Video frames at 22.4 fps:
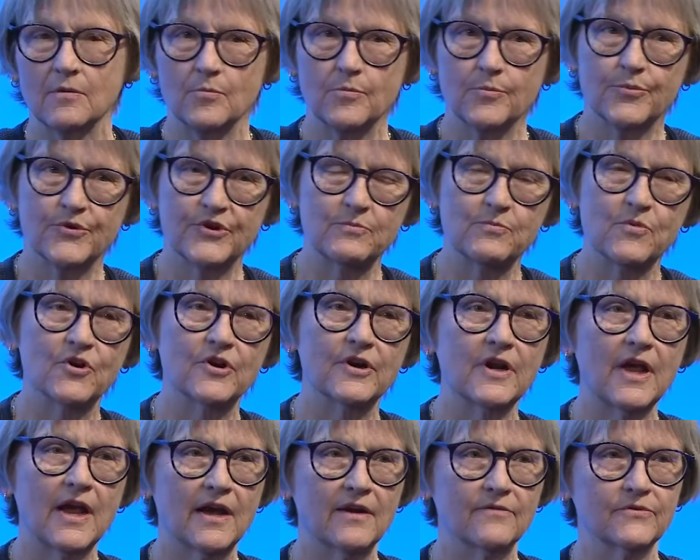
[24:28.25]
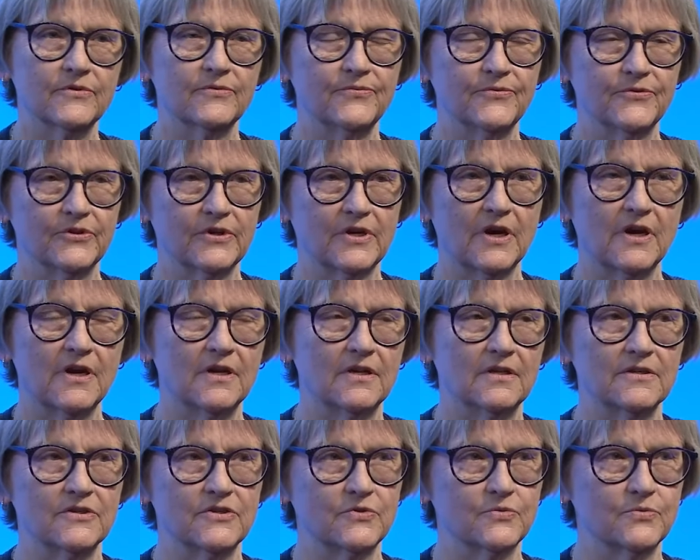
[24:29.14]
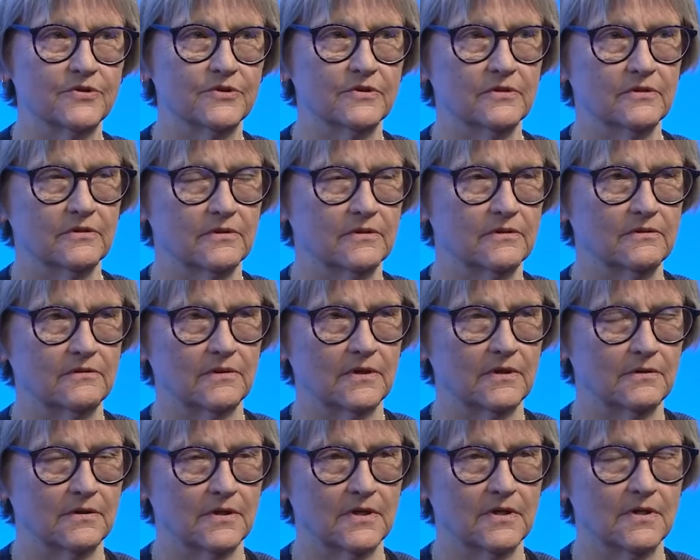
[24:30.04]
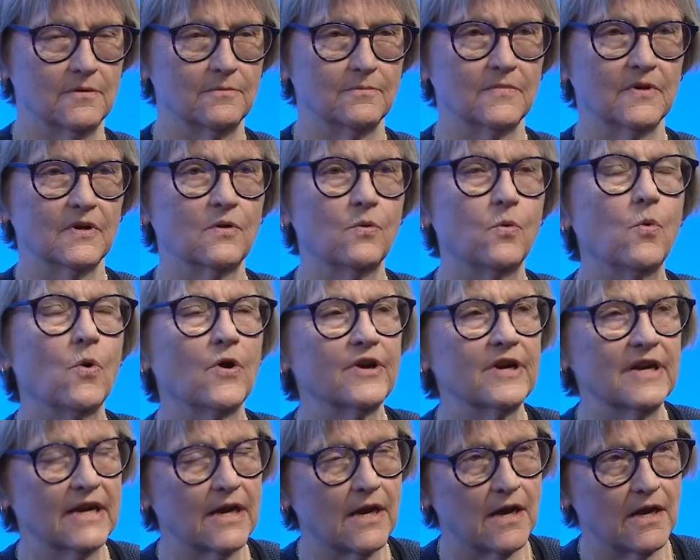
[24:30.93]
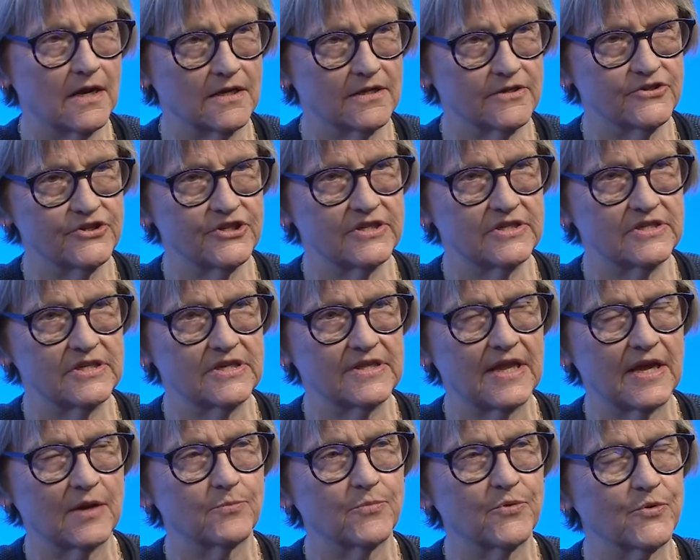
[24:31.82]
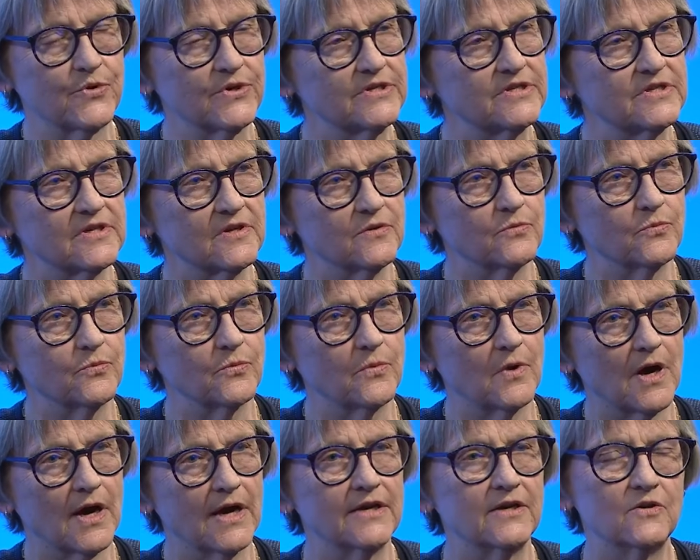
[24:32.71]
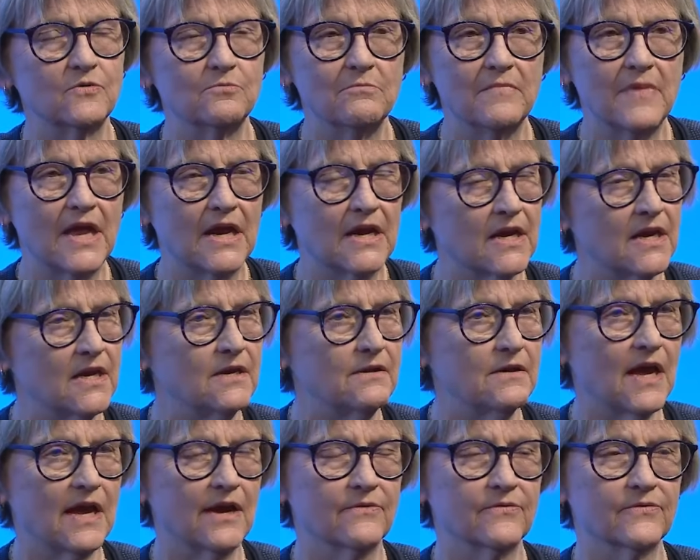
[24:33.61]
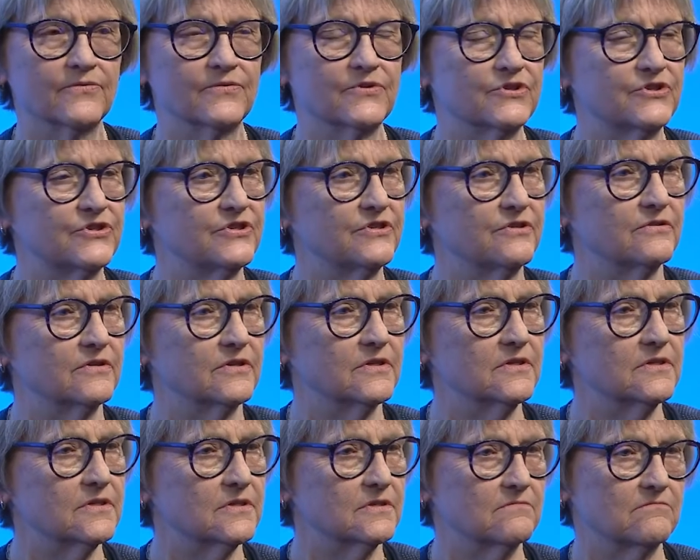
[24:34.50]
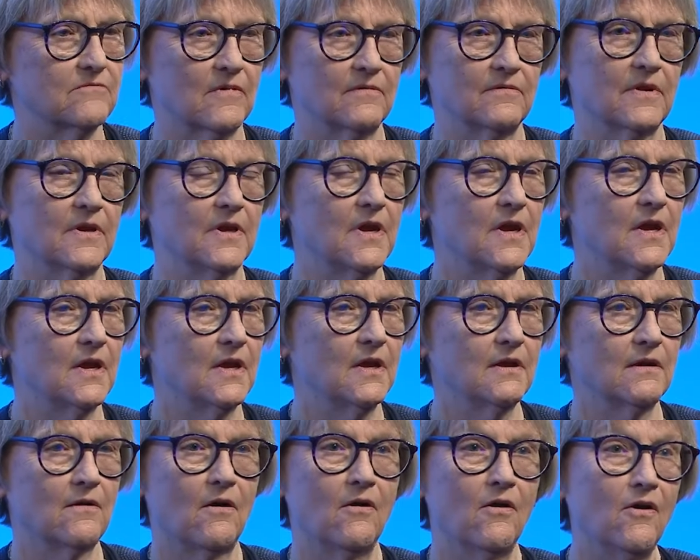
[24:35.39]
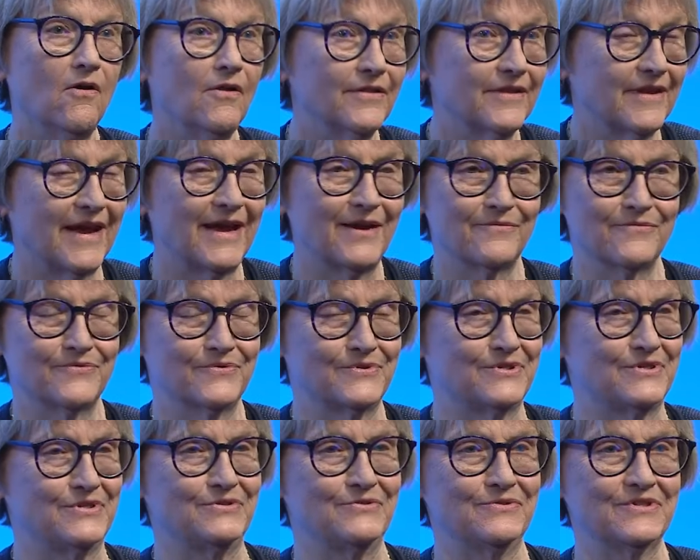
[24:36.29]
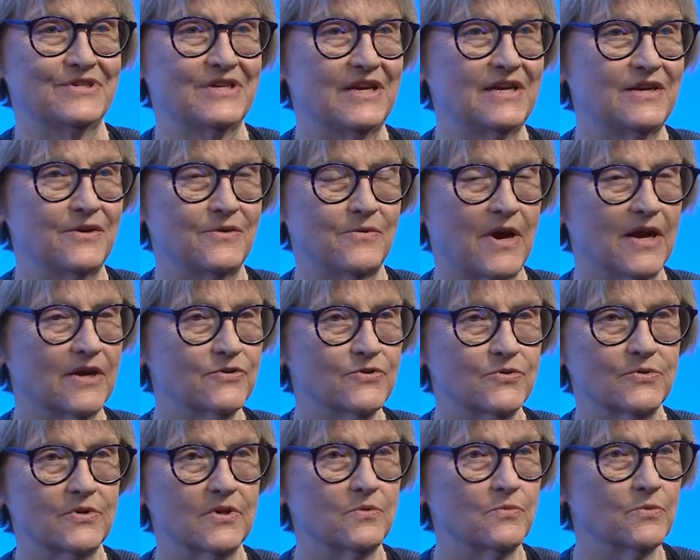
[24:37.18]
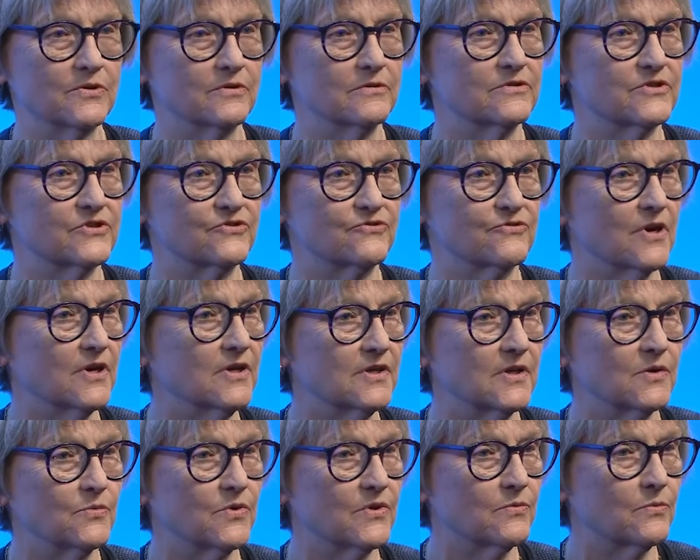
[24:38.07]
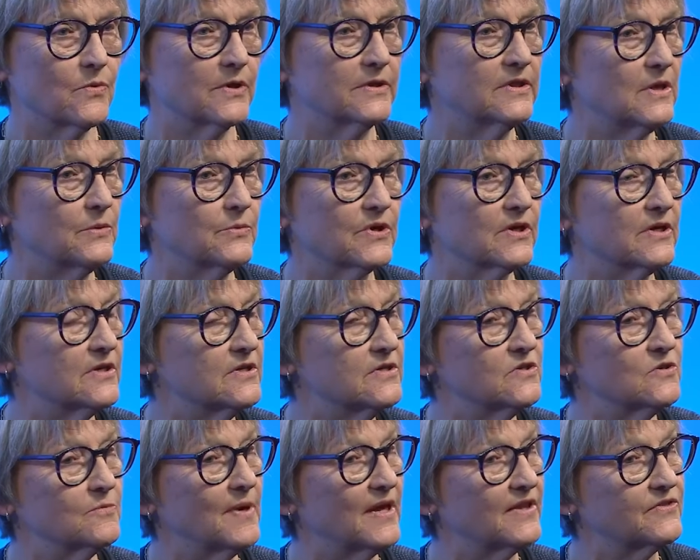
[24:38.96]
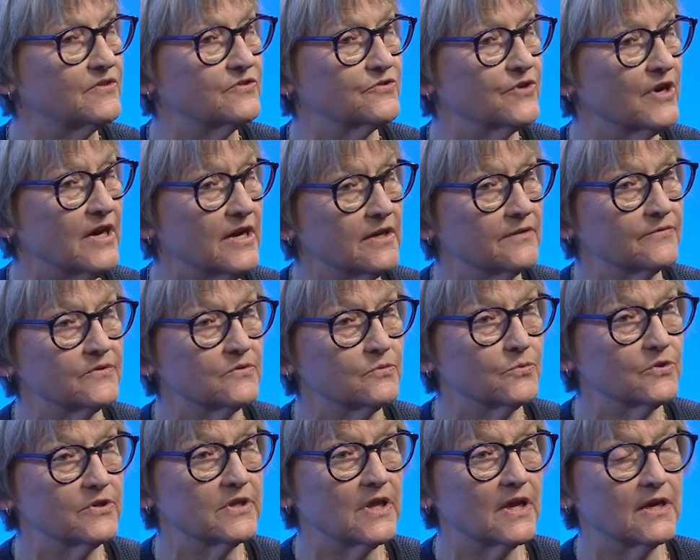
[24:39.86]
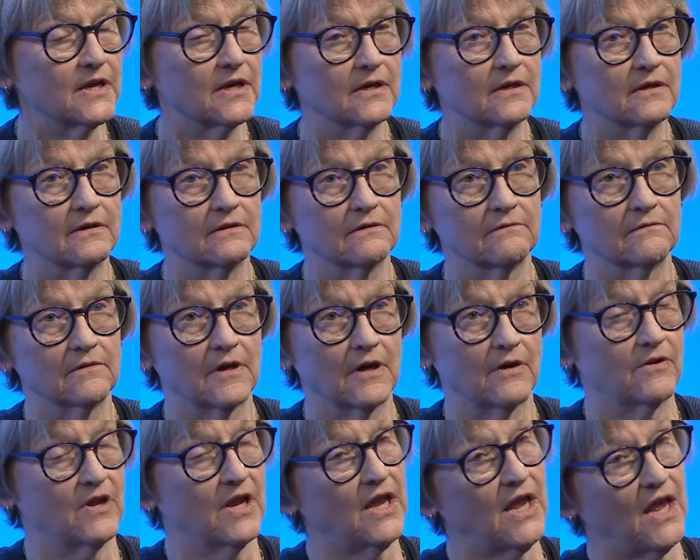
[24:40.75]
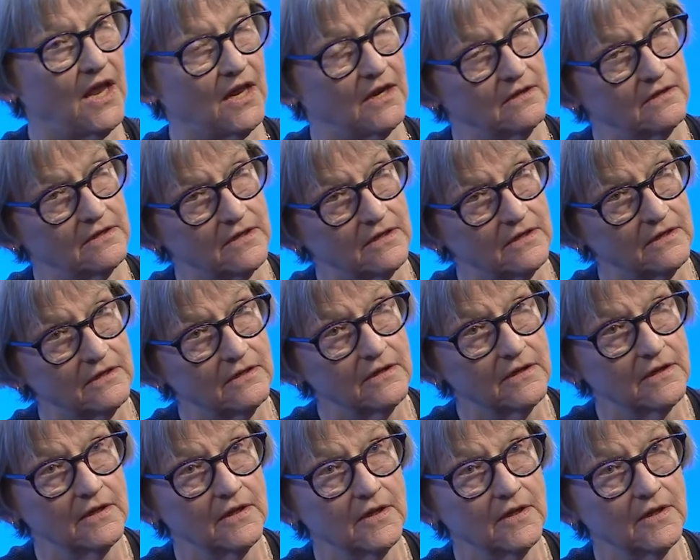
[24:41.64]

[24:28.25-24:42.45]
Bryn Mawr and Haverford College were um, coordinate colleges at that point, so I knew many Haverford students. All the Haverford students I knew actually were struggling with what they were going to do about the draft. Were they going to go to Canada?